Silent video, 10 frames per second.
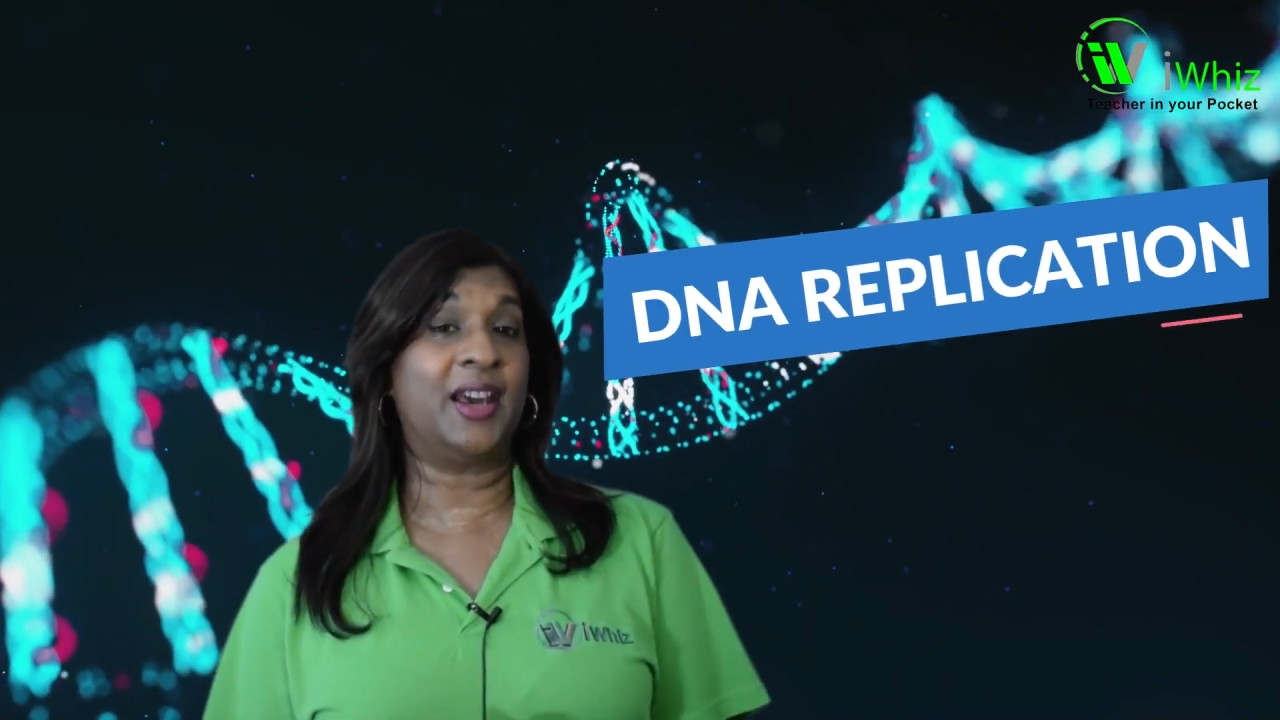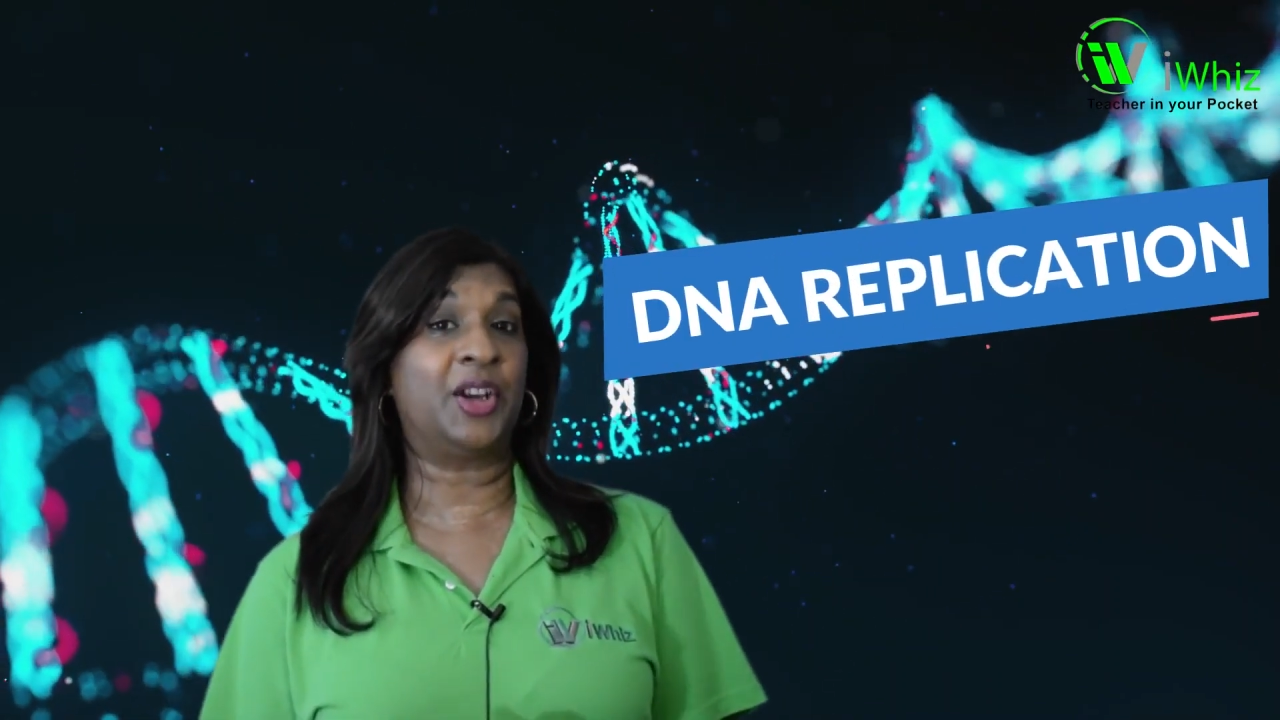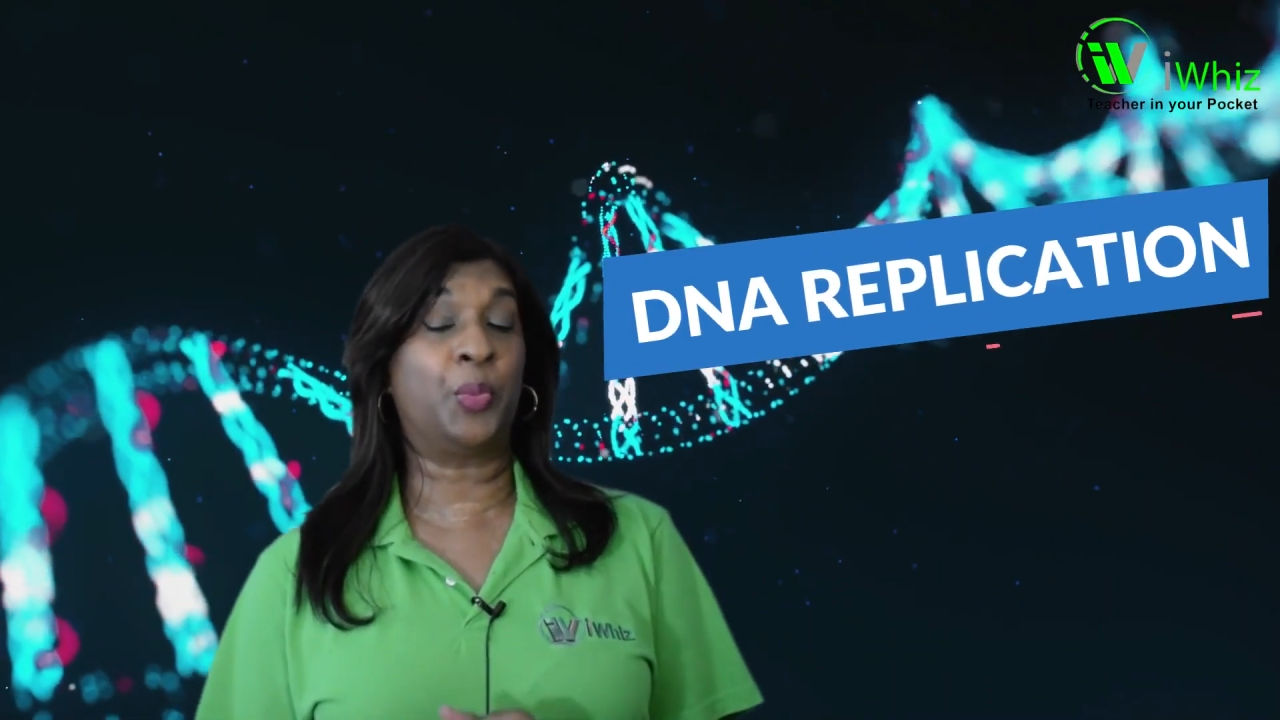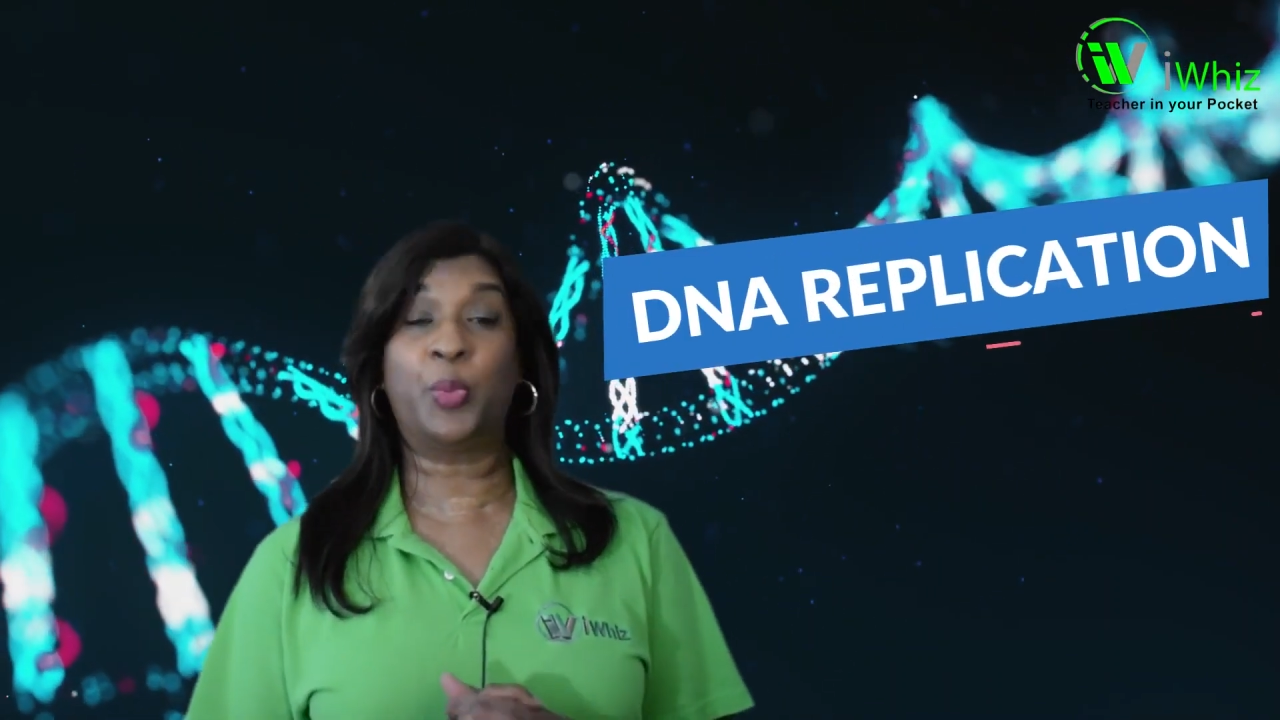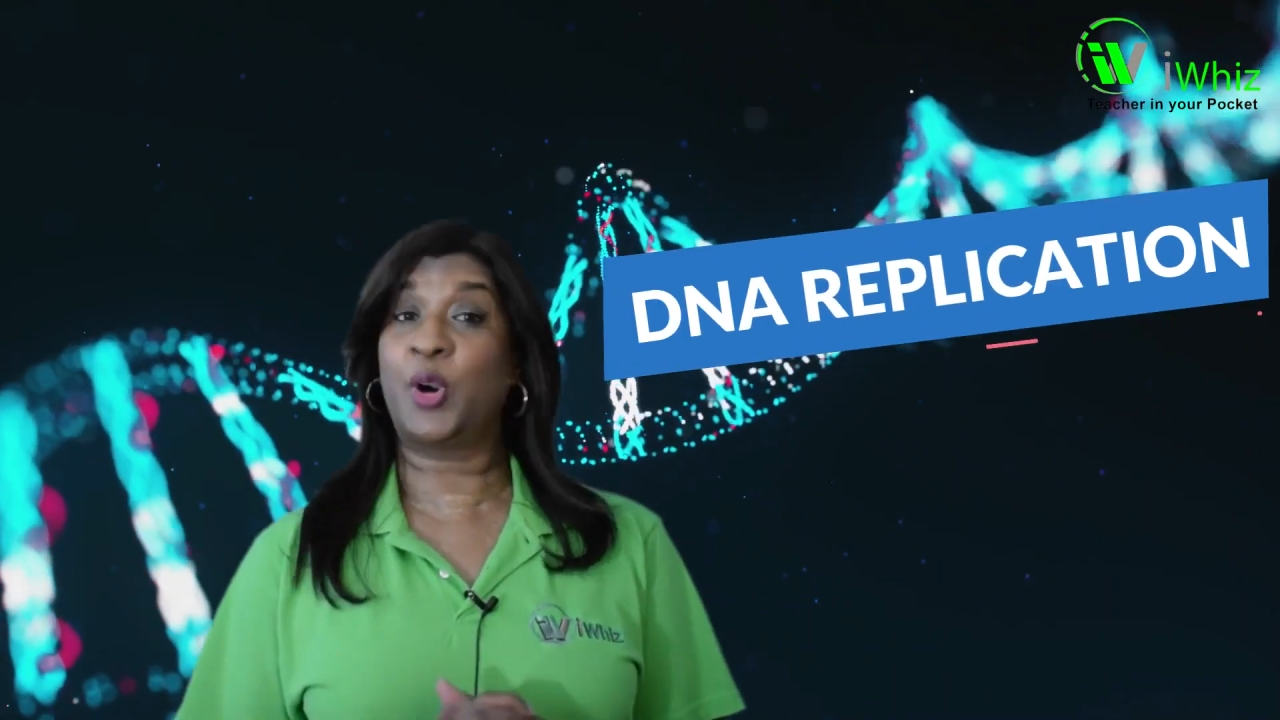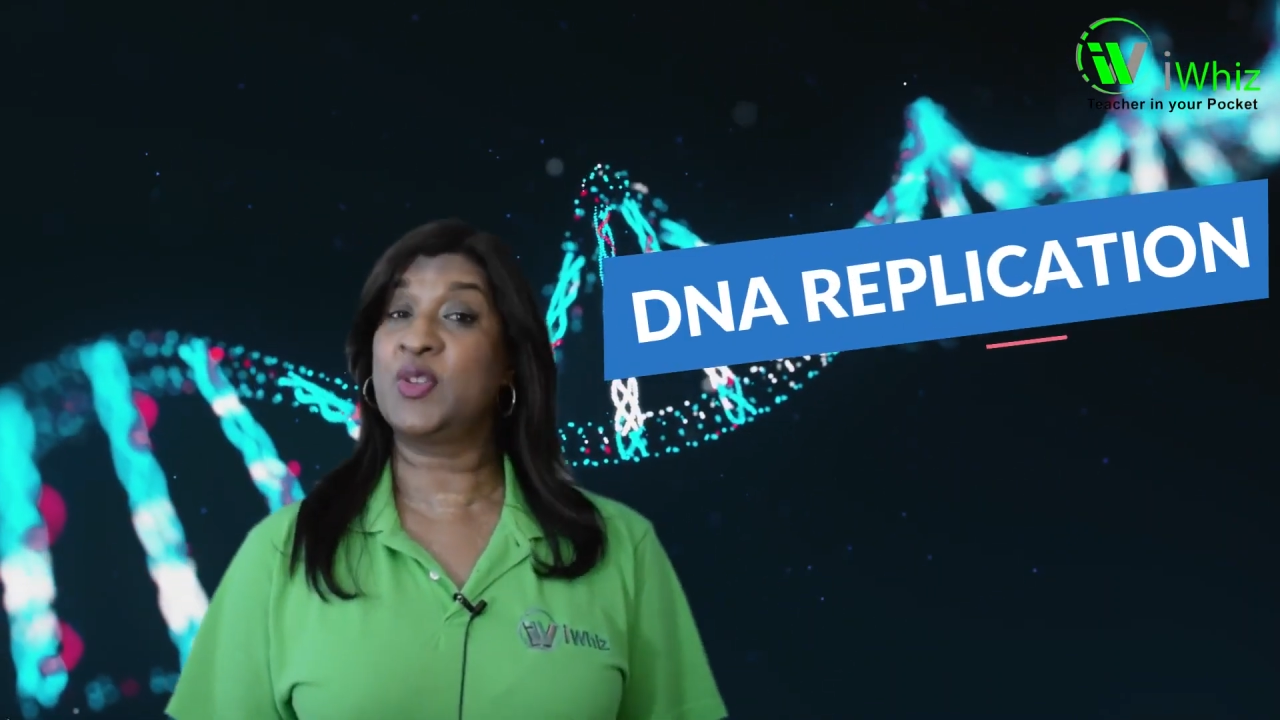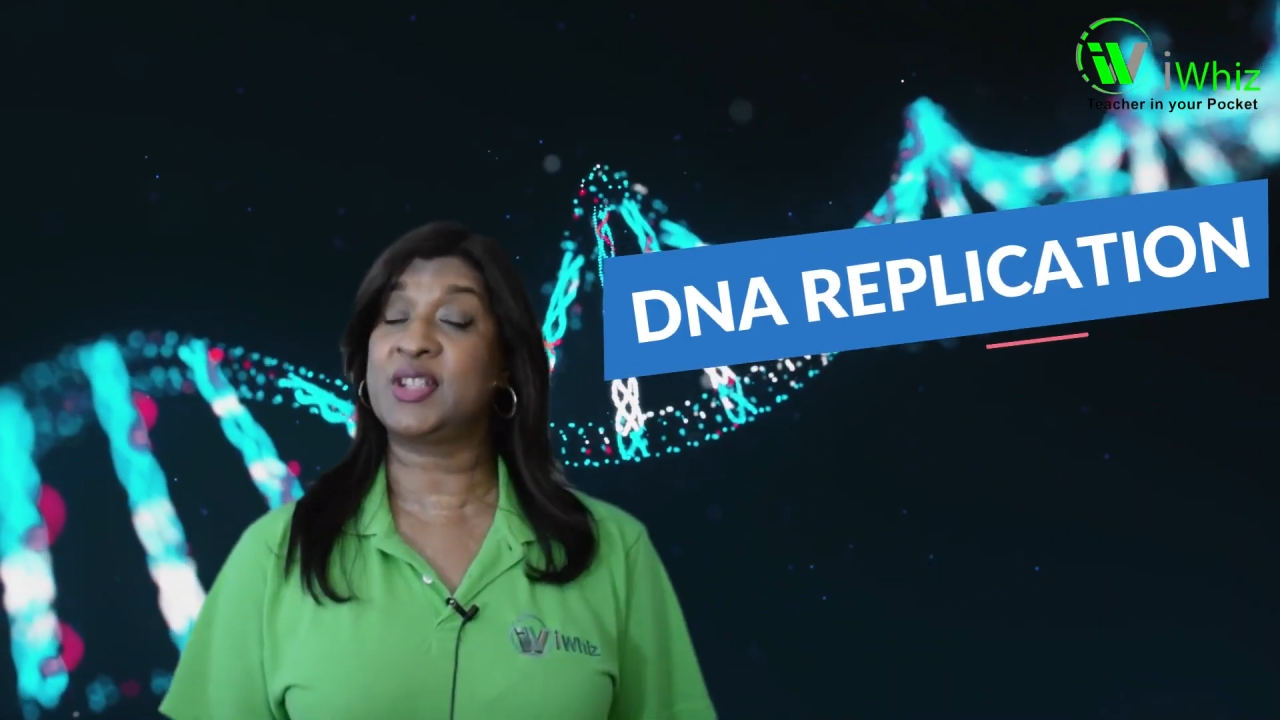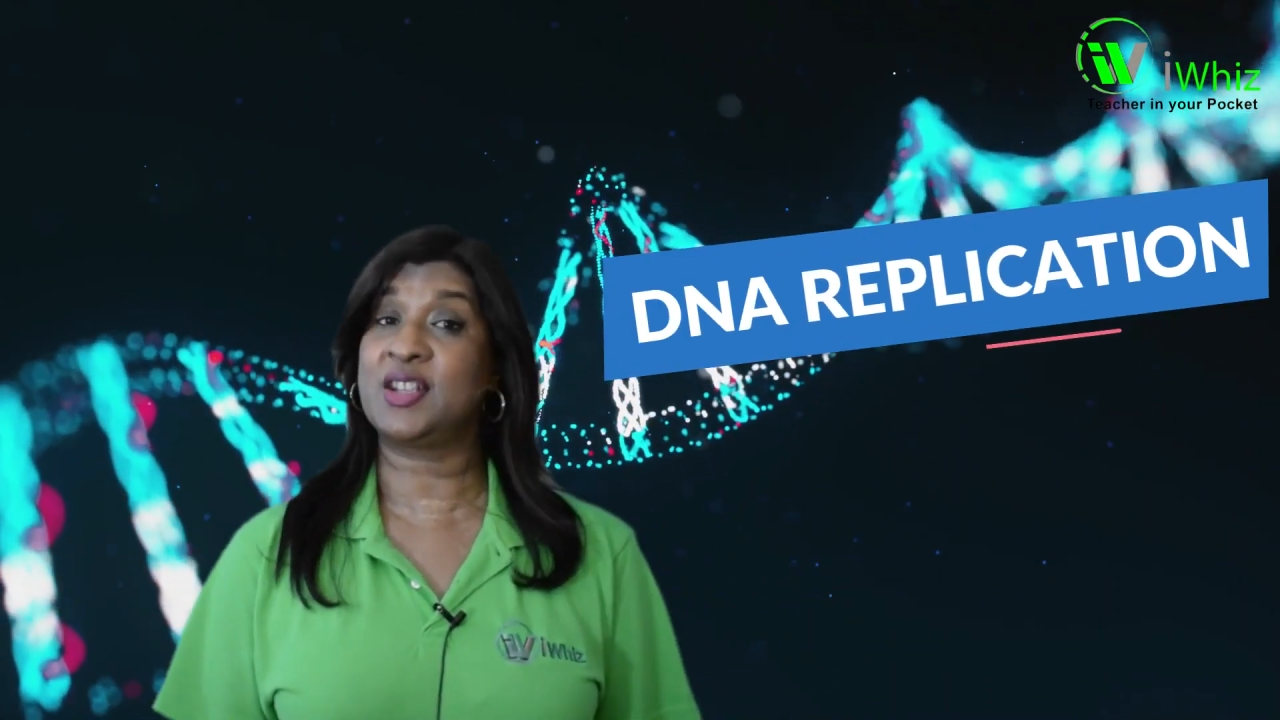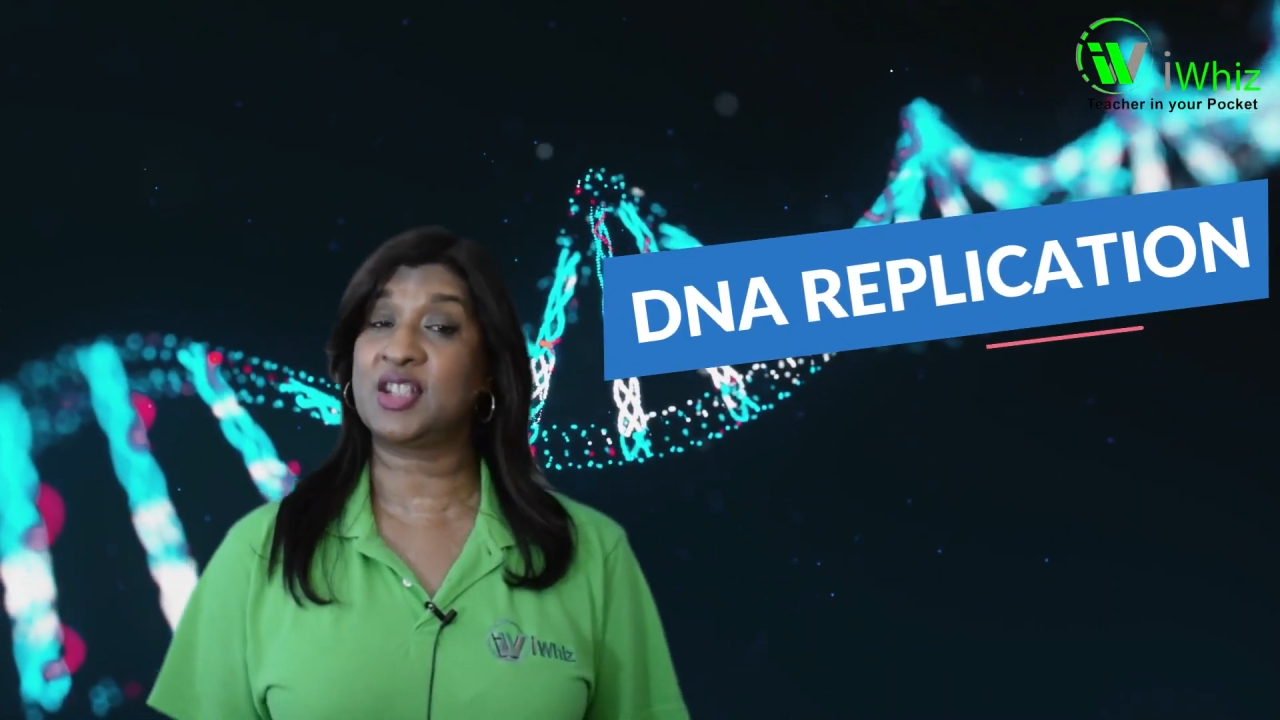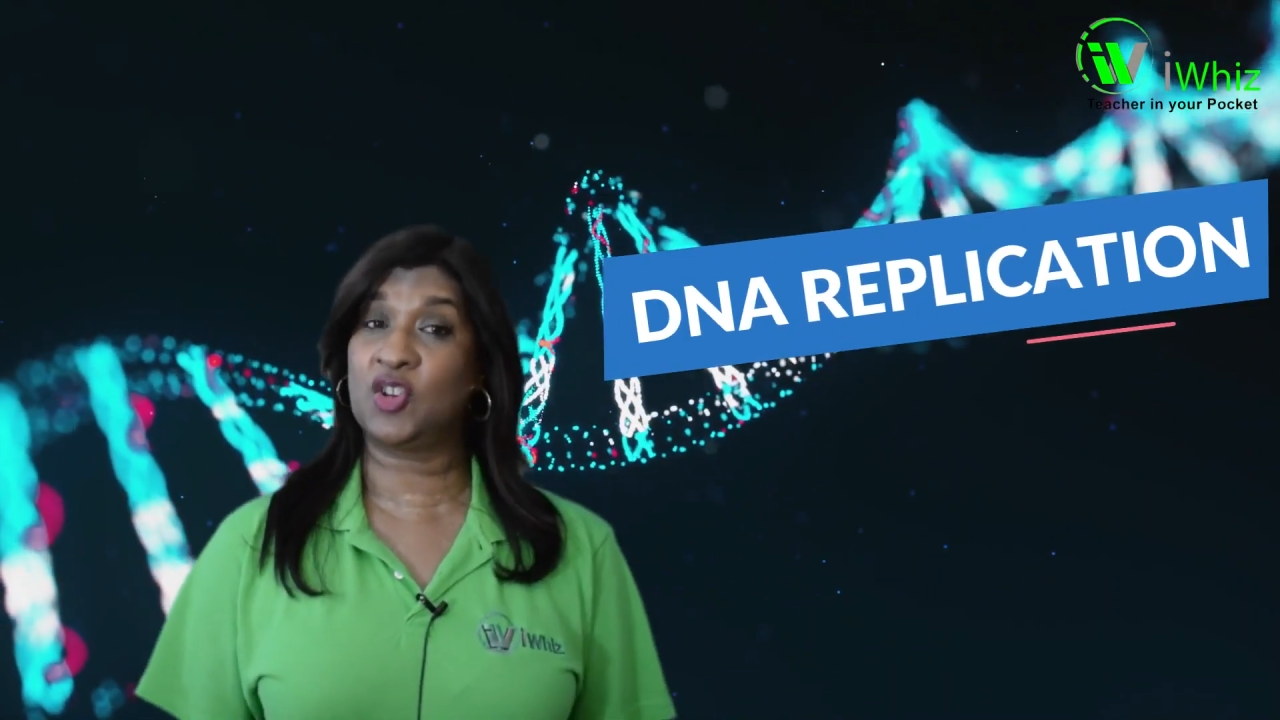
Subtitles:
at a process